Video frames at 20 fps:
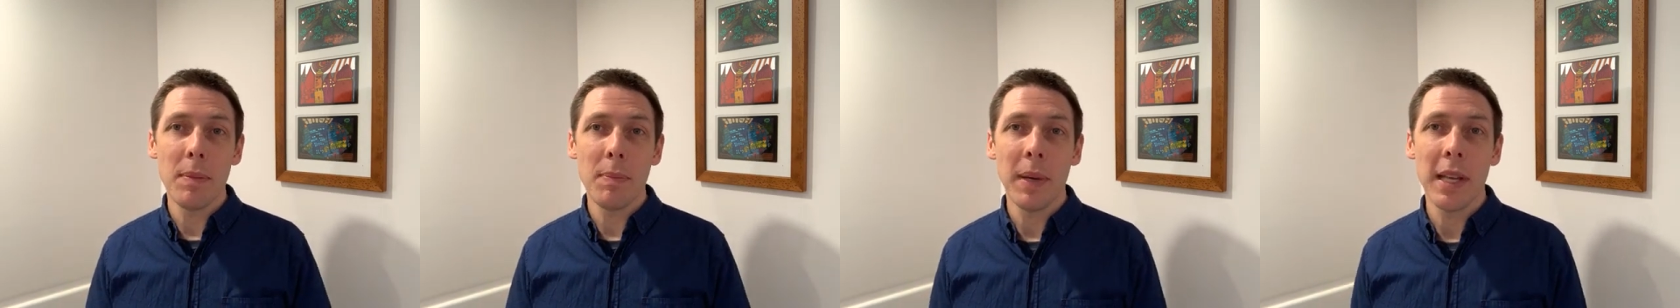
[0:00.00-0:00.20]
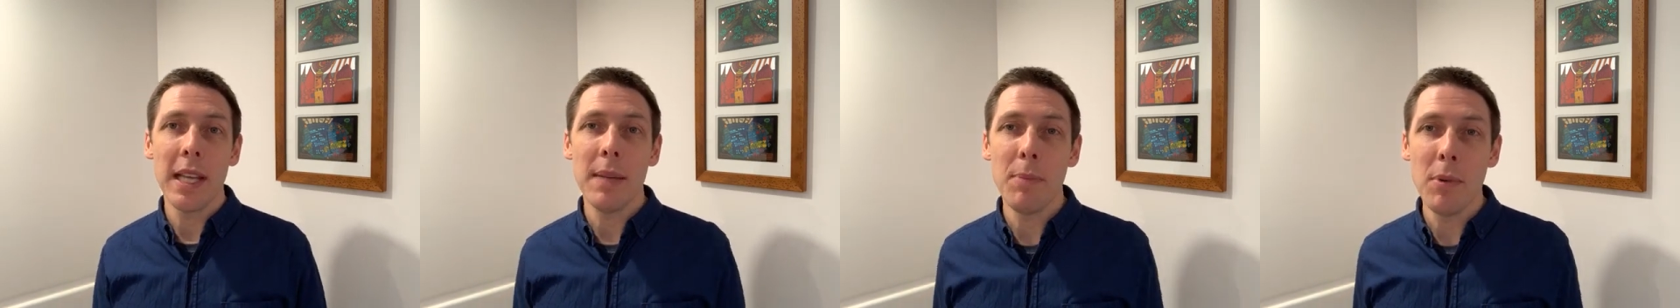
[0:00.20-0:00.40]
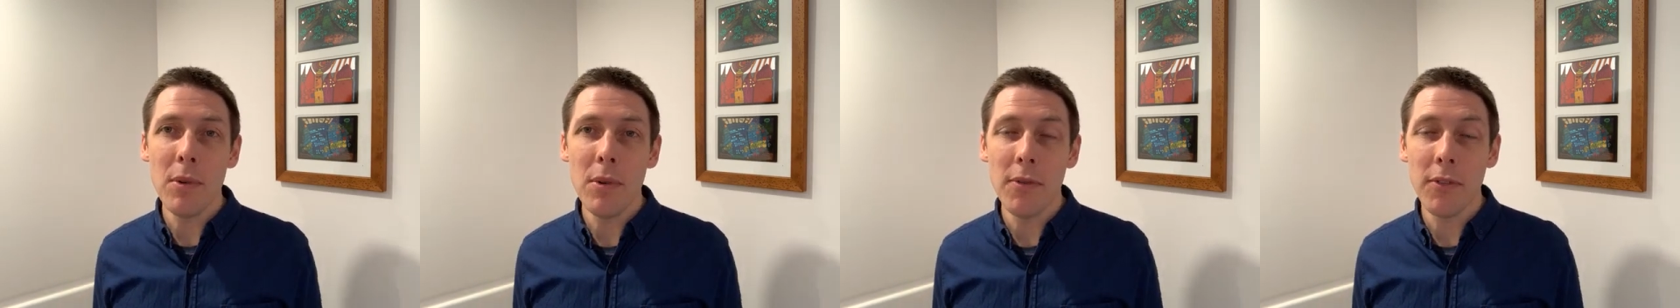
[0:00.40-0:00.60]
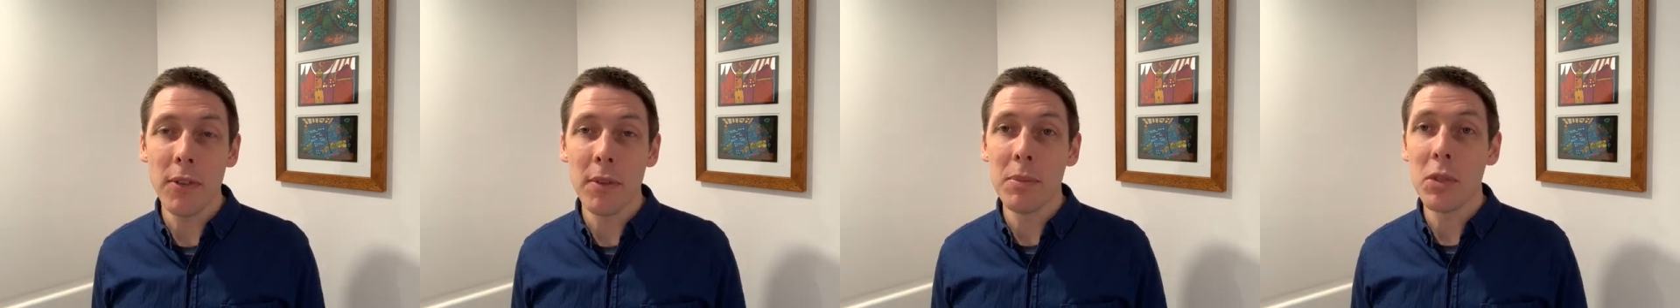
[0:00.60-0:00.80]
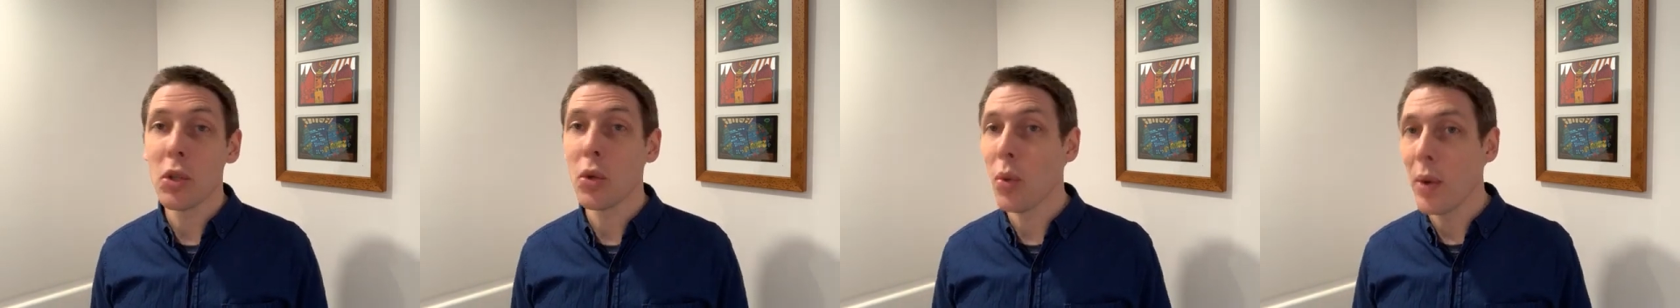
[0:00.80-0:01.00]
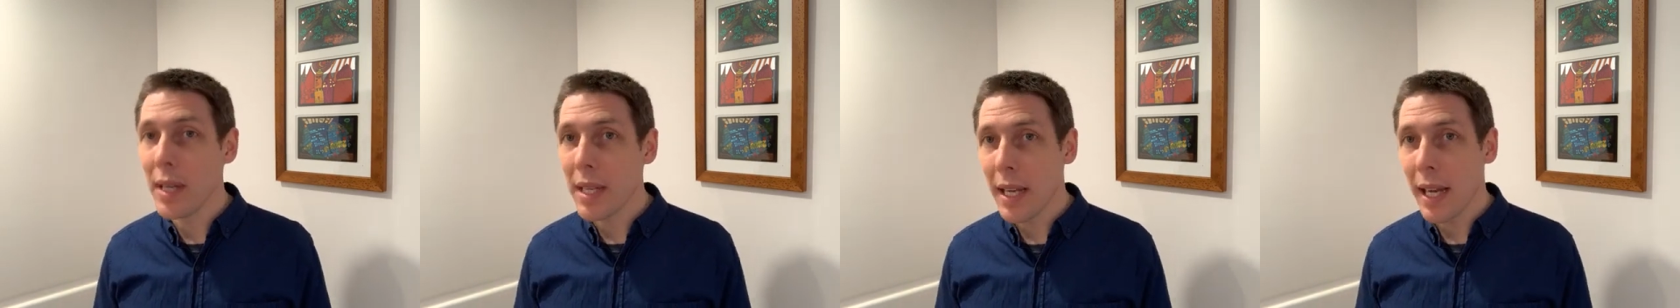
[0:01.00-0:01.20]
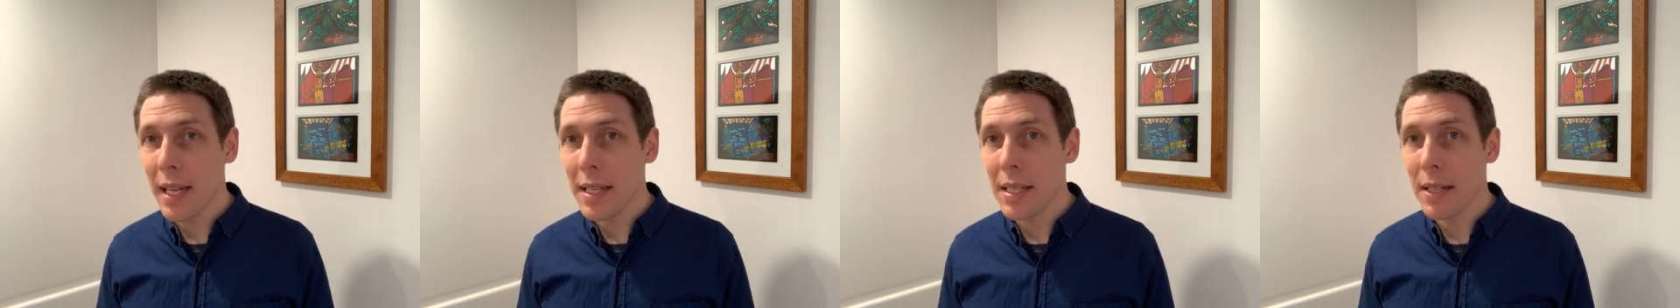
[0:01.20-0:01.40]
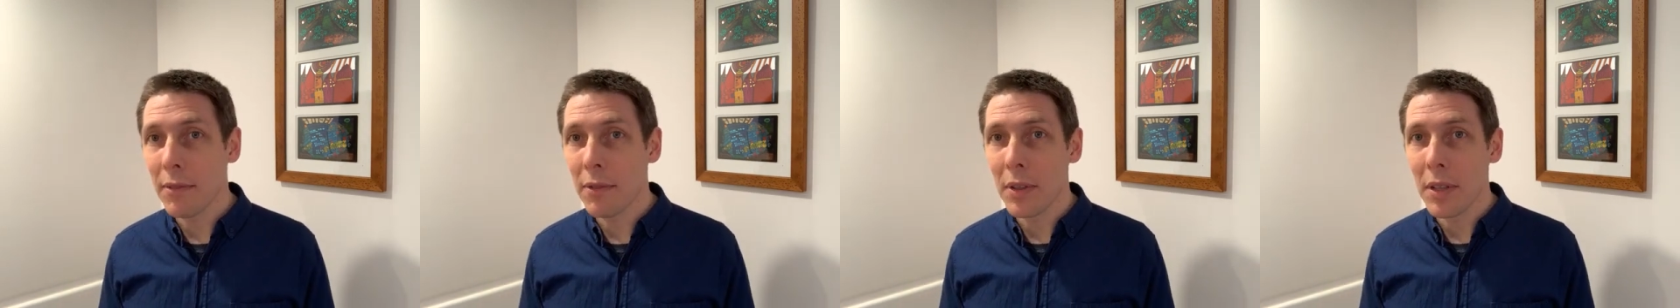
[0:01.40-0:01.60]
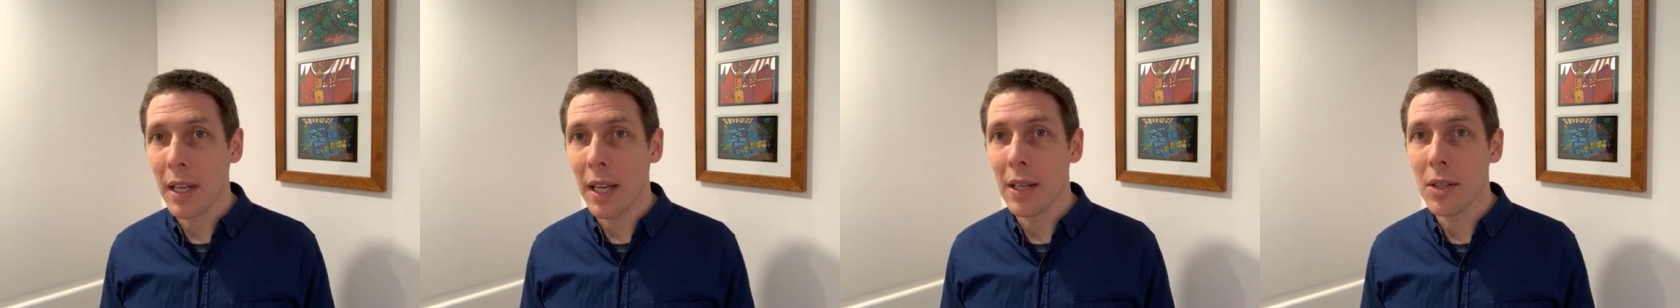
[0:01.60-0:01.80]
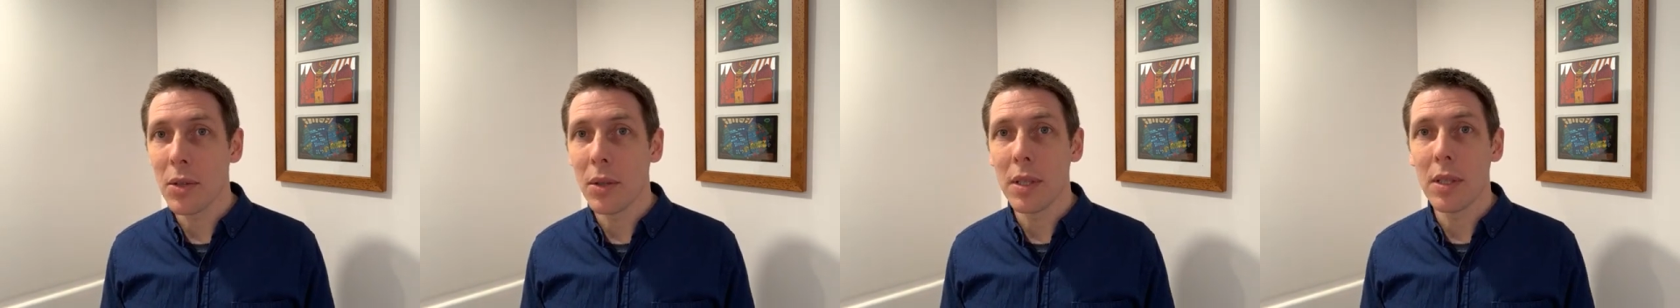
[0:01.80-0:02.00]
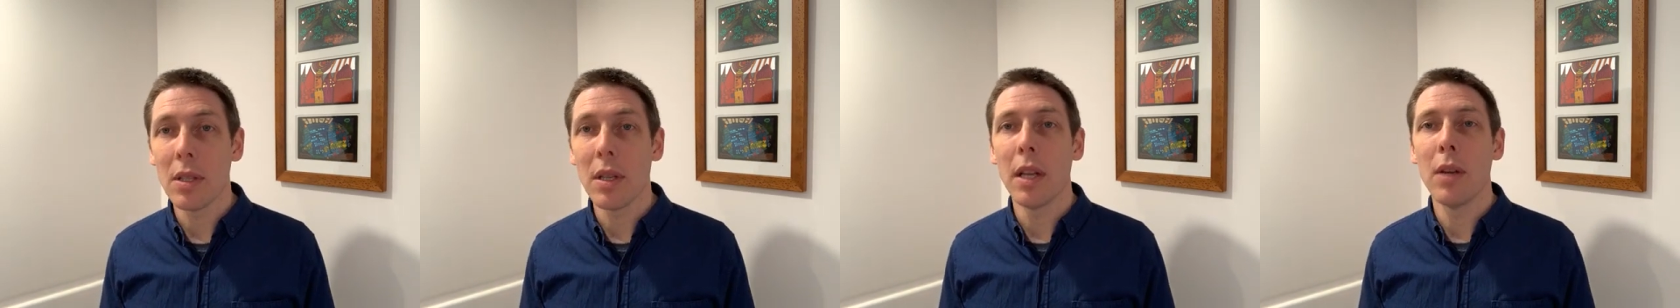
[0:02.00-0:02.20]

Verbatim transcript: people from 28 different countries,